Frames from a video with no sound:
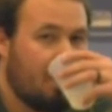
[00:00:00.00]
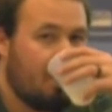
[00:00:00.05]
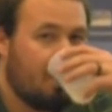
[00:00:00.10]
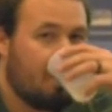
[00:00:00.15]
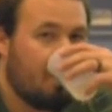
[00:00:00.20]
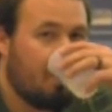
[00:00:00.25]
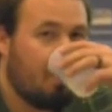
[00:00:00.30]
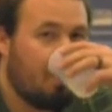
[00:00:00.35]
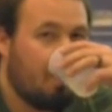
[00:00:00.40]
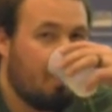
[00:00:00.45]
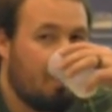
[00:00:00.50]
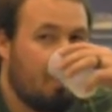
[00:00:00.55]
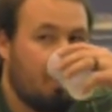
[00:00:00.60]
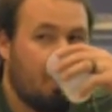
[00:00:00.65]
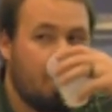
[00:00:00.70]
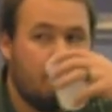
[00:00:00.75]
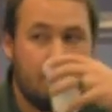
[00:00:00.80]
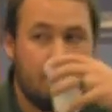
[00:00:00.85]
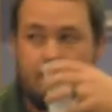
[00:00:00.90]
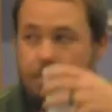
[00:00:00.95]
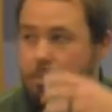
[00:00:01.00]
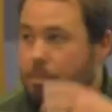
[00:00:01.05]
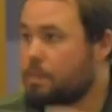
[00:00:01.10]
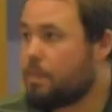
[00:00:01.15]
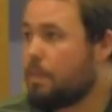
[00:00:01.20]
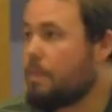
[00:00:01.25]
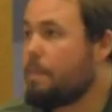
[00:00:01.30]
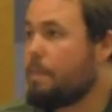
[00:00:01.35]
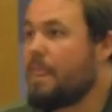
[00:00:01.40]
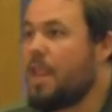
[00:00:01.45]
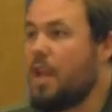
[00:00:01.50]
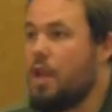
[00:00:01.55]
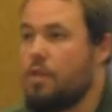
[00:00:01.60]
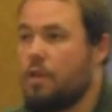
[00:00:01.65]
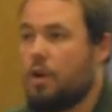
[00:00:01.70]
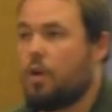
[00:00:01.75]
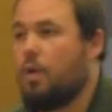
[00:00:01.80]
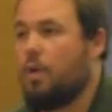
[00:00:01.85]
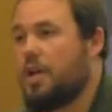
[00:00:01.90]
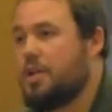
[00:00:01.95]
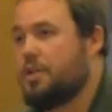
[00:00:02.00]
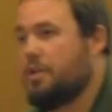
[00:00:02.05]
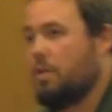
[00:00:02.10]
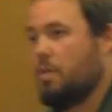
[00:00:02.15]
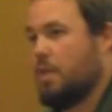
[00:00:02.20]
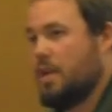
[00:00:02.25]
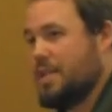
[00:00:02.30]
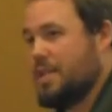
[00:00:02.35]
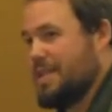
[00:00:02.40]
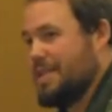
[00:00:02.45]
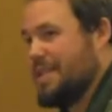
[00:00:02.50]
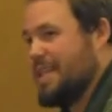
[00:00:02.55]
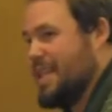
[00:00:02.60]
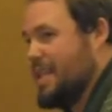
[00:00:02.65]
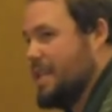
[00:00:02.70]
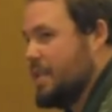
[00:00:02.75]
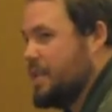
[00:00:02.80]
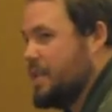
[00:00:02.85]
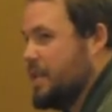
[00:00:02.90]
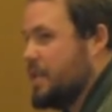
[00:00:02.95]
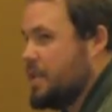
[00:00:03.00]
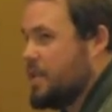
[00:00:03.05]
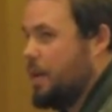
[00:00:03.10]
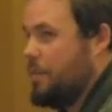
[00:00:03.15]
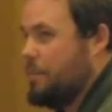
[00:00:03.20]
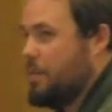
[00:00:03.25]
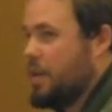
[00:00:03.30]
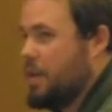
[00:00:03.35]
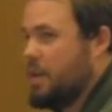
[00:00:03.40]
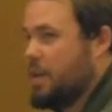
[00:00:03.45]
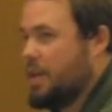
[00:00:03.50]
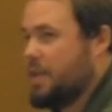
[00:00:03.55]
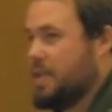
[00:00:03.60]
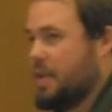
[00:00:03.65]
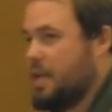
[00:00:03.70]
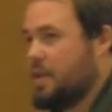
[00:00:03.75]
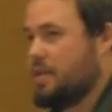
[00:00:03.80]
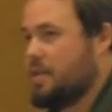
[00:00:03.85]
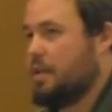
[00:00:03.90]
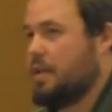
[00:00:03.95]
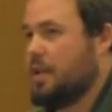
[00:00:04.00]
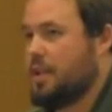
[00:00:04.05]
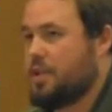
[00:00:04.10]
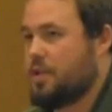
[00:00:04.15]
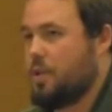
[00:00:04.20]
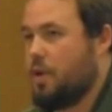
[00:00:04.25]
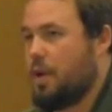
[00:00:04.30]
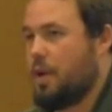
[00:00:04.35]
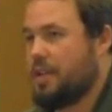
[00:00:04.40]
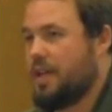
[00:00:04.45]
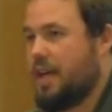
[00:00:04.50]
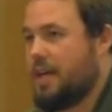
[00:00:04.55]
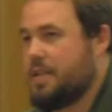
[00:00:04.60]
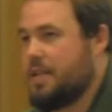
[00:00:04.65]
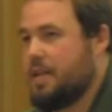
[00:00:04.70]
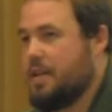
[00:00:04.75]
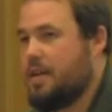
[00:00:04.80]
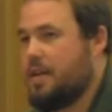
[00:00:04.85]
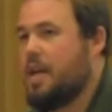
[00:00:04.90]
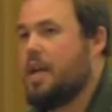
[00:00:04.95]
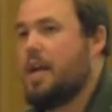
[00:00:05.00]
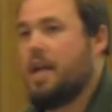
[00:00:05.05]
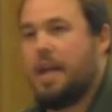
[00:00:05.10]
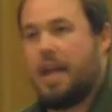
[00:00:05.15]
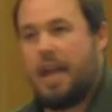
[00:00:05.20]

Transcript: What was the question again? The question was, is EC something that's easily soil tested?